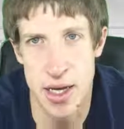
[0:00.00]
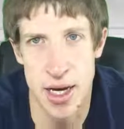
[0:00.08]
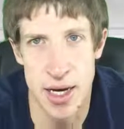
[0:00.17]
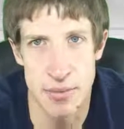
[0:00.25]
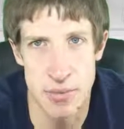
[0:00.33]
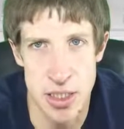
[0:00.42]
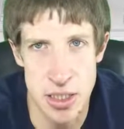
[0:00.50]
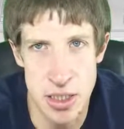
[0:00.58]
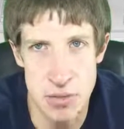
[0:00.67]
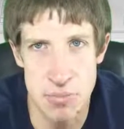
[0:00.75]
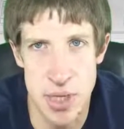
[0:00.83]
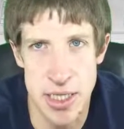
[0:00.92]
Um, it's
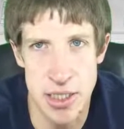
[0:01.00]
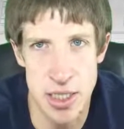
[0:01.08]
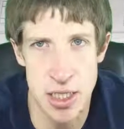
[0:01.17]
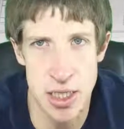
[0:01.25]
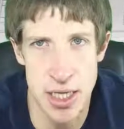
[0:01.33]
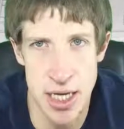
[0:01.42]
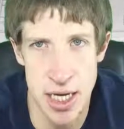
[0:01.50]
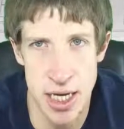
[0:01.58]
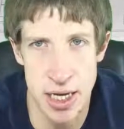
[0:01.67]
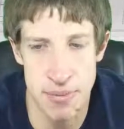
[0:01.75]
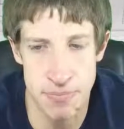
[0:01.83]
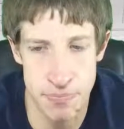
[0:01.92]
just basically,
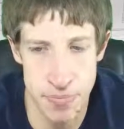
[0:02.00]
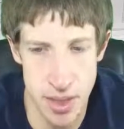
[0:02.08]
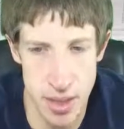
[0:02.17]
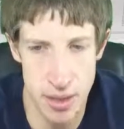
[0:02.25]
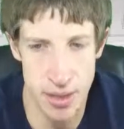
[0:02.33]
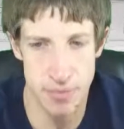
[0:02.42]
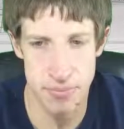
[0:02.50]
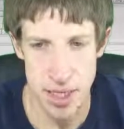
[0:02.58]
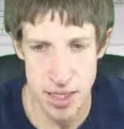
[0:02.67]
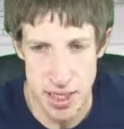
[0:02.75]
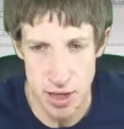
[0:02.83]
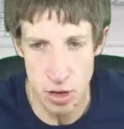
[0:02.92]
um,
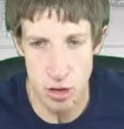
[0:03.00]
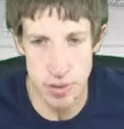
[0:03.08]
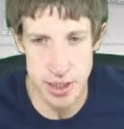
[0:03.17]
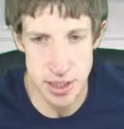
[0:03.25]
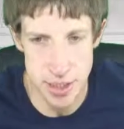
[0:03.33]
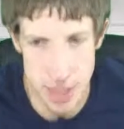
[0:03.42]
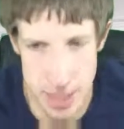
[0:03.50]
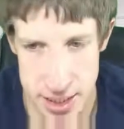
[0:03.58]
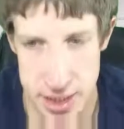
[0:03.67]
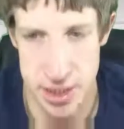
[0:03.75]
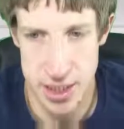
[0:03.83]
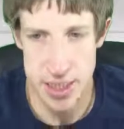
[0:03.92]
I think, a whole bunch of
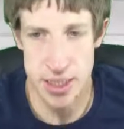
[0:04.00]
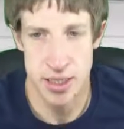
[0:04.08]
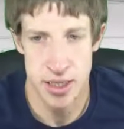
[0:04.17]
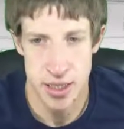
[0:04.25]
things that